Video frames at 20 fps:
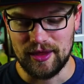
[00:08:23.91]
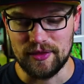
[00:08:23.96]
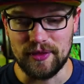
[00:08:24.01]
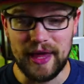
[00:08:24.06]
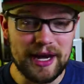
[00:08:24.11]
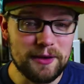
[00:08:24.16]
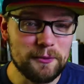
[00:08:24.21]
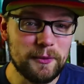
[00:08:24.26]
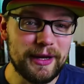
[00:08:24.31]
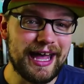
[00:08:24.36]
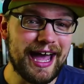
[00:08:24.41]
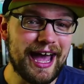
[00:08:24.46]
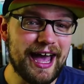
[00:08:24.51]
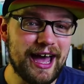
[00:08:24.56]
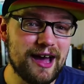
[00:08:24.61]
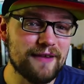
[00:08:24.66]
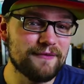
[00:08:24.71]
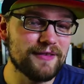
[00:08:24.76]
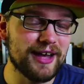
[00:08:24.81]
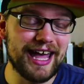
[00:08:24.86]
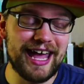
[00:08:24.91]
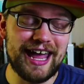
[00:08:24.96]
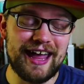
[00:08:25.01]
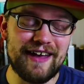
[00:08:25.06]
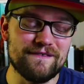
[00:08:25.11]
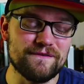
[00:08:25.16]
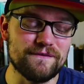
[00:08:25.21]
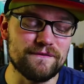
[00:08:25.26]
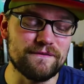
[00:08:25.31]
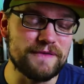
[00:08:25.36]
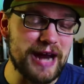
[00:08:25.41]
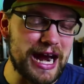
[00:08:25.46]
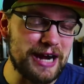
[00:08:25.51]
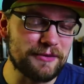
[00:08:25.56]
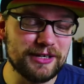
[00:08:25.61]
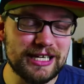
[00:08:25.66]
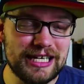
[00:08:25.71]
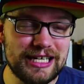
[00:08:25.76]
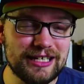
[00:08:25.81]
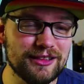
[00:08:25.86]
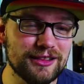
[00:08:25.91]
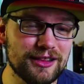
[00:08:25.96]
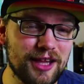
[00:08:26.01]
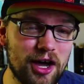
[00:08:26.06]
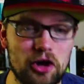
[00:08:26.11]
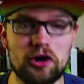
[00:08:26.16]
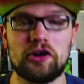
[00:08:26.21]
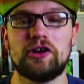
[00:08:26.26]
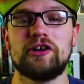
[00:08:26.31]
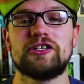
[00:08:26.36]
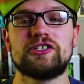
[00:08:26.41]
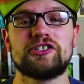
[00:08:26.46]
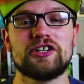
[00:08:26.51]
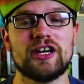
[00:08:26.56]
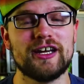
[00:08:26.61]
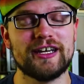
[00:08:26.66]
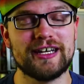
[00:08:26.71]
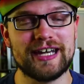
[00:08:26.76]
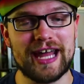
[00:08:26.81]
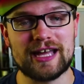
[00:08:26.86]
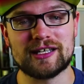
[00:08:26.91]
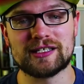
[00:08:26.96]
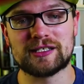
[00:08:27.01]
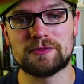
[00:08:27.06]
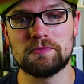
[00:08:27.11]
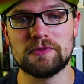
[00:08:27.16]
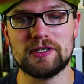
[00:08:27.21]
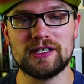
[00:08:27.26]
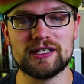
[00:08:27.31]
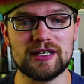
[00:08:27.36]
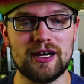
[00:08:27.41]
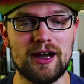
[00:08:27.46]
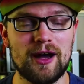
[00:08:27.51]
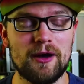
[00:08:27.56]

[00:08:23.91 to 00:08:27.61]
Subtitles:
Then we have a very large announcement